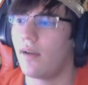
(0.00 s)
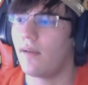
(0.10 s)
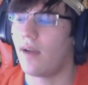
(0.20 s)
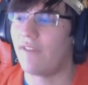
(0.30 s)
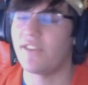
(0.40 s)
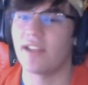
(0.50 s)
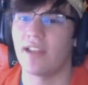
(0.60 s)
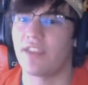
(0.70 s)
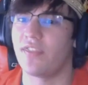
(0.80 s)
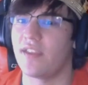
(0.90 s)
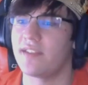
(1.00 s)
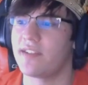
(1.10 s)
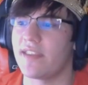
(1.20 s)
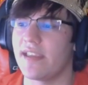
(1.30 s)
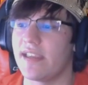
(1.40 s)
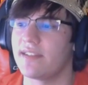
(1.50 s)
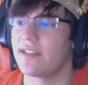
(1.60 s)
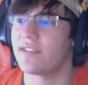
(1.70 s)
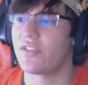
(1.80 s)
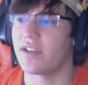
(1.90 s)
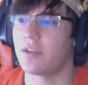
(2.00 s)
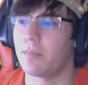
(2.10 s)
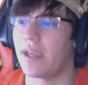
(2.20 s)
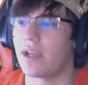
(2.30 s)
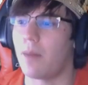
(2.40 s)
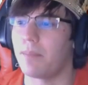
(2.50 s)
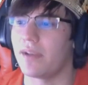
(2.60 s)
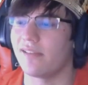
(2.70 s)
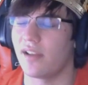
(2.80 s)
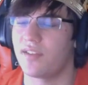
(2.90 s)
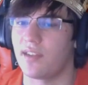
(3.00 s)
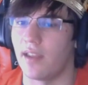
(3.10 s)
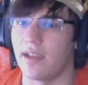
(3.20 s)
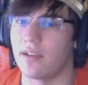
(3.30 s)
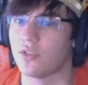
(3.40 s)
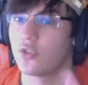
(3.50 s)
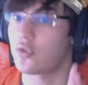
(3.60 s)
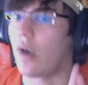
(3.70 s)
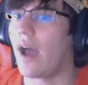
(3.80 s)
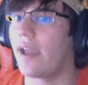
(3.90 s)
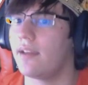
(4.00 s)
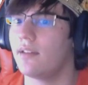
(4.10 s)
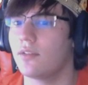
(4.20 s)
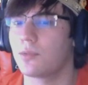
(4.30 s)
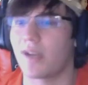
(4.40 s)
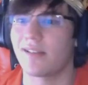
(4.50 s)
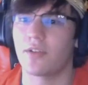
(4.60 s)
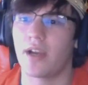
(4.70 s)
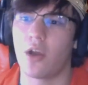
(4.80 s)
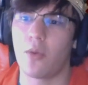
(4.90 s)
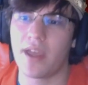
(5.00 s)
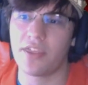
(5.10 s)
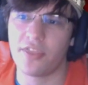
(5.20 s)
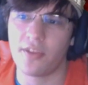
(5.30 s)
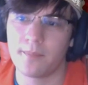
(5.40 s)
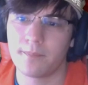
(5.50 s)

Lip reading: I feel like this is the easiest thing to pick up and just, like, try Regidrago with.